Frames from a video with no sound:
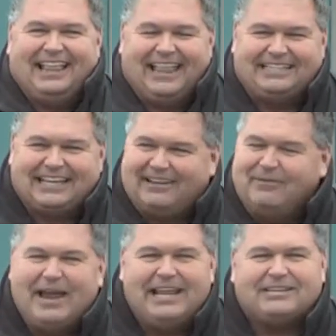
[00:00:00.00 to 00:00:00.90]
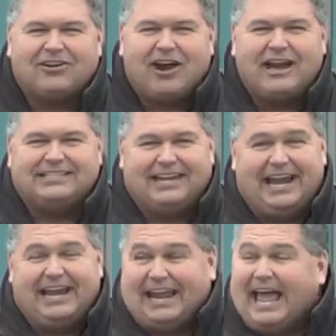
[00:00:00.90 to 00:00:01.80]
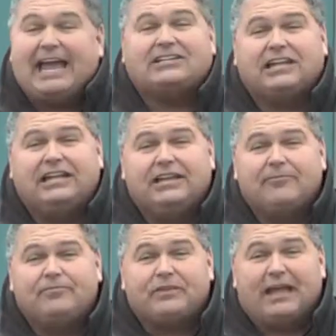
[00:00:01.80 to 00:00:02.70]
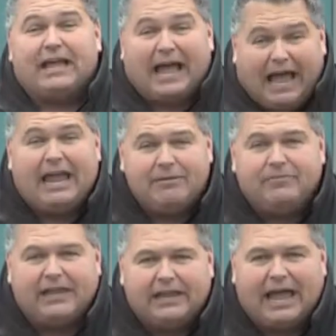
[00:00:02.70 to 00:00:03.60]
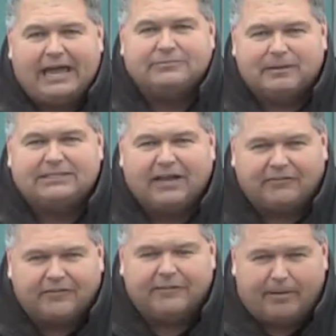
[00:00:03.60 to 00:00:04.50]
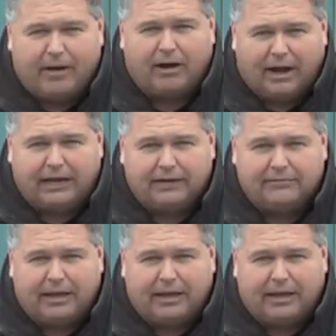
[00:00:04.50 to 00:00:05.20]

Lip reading: They say, man, he's crazy, ain't he? And actually, I ask myself if I'm all right.